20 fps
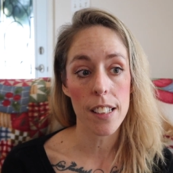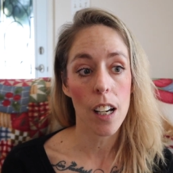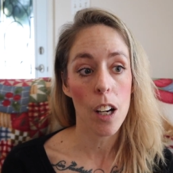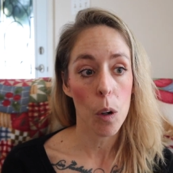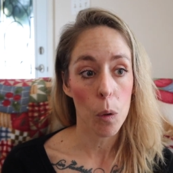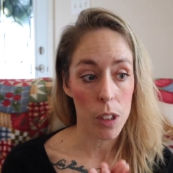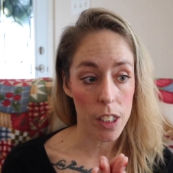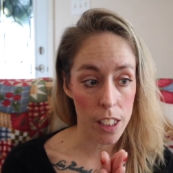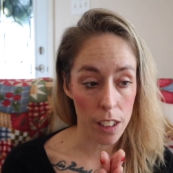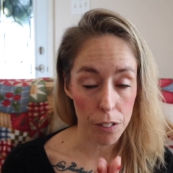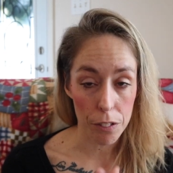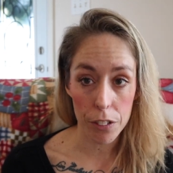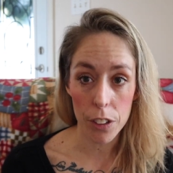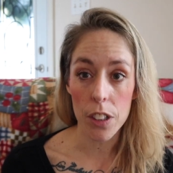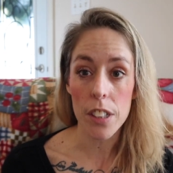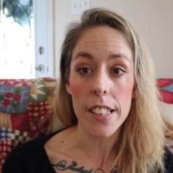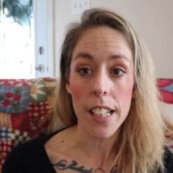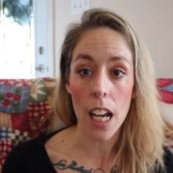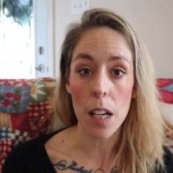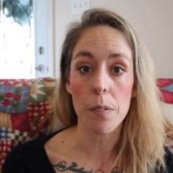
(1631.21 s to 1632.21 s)
It was the
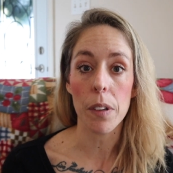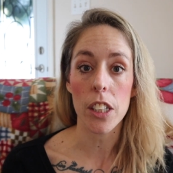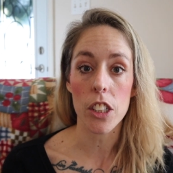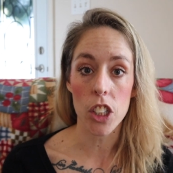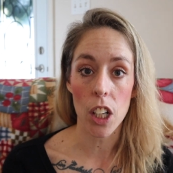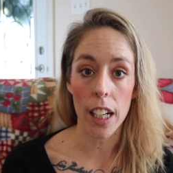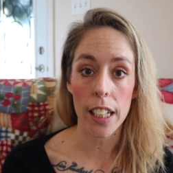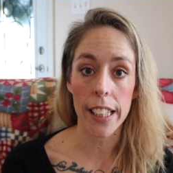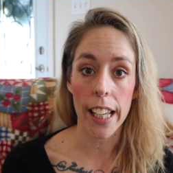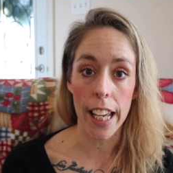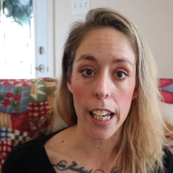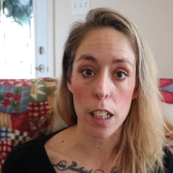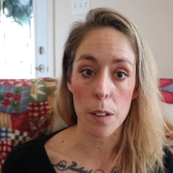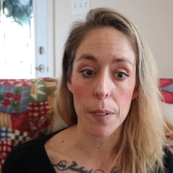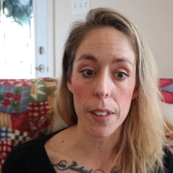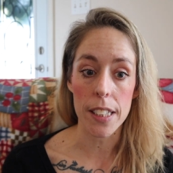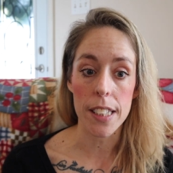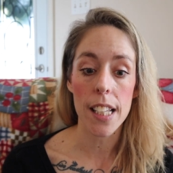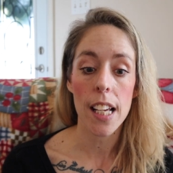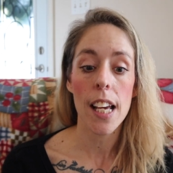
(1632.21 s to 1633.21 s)
first time I tried
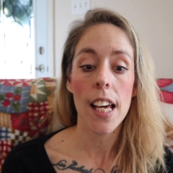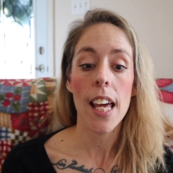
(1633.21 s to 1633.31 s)
cannabis,